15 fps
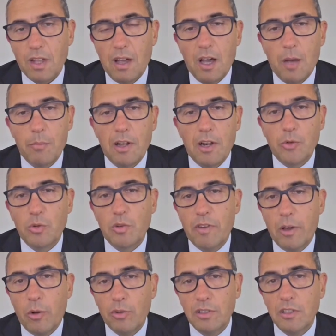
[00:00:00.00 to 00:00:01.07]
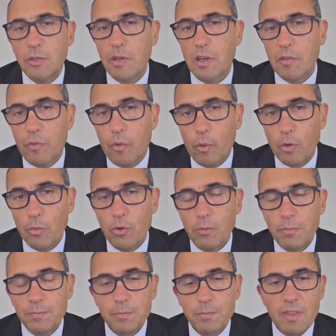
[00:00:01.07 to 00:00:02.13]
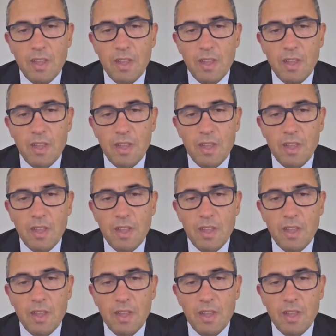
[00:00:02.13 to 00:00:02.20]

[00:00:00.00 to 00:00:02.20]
Electric vehicles need to be affordable.